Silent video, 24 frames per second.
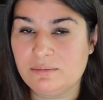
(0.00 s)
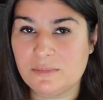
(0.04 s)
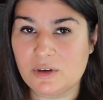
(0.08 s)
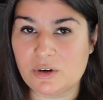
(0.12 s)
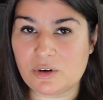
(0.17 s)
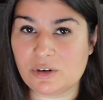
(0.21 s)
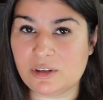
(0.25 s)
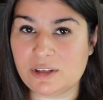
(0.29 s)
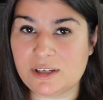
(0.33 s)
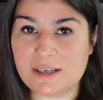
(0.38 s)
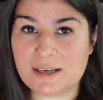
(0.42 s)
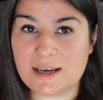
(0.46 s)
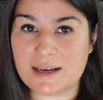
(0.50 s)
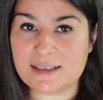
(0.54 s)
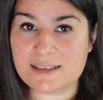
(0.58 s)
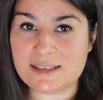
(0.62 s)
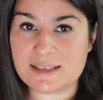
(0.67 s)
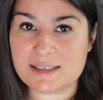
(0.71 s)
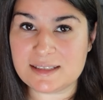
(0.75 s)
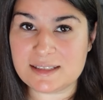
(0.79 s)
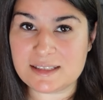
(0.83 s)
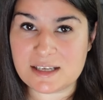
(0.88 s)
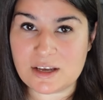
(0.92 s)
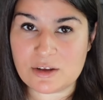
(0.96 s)
early
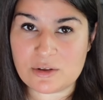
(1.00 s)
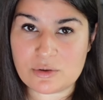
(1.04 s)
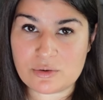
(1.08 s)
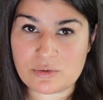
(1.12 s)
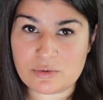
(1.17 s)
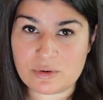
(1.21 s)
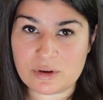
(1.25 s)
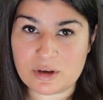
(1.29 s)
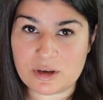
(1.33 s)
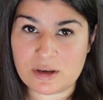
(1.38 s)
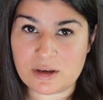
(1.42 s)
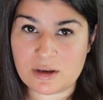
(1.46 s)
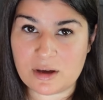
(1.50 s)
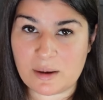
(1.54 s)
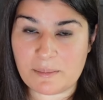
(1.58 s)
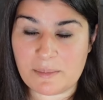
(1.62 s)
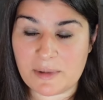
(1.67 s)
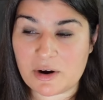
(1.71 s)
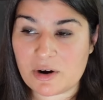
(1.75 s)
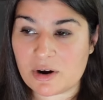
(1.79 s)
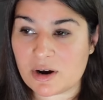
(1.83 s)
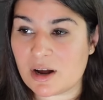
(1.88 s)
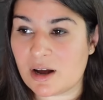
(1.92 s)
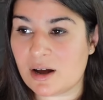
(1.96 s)
19th century
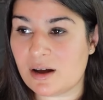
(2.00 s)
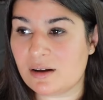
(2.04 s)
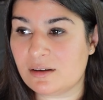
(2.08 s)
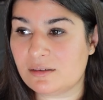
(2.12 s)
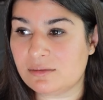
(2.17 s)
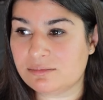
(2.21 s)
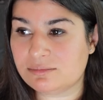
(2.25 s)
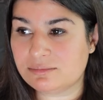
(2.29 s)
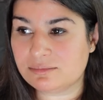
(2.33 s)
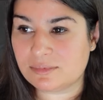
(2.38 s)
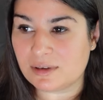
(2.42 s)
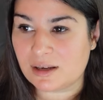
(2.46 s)
America